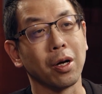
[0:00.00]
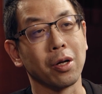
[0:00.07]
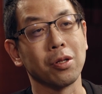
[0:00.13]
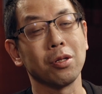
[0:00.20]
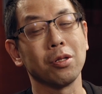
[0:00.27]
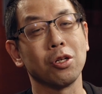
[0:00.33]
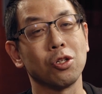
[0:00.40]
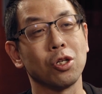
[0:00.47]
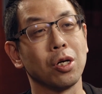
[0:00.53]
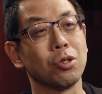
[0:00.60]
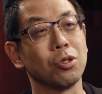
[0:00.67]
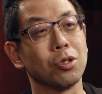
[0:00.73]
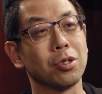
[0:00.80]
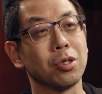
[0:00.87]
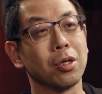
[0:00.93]
I think the
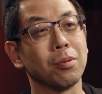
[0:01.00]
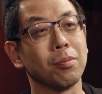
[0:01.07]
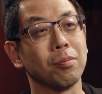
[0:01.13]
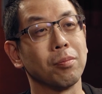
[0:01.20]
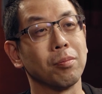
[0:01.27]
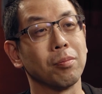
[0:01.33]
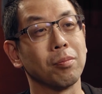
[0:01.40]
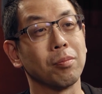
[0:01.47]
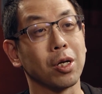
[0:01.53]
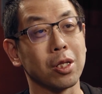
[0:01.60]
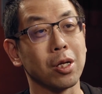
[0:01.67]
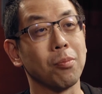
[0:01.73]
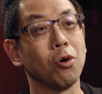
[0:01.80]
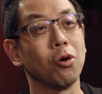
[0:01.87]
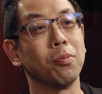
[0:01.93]
changes and
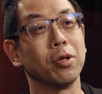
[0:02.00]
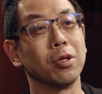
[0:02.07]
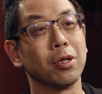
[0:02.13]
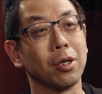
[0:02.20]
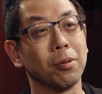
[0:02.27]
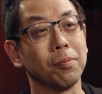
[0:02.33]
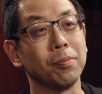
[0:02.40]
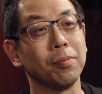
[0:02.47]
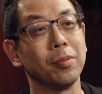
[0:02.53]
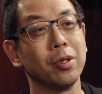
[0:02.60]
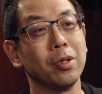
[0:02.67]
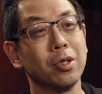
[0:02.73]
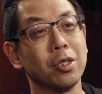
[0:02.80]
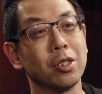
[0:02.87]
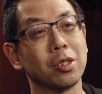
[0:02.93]
make them opening up,
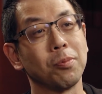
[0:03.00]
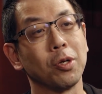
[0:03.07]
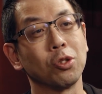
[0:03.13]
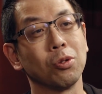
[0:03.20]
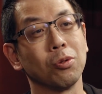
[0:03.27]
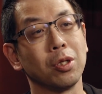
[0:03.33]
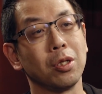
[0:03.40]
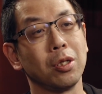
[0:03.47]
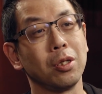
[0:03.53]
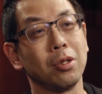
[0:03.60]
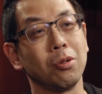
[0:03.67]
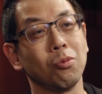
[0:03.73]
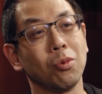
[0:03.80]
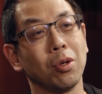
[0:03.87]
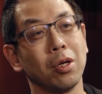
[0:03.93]

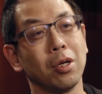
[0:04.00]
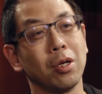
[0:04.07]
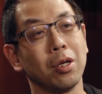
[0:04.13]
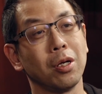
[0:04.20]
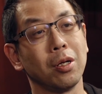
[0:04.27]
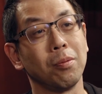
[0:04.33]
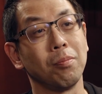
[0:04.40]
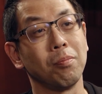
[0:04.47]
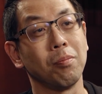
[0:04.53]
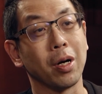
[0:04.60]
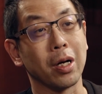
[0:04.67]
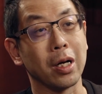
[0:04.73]
especially when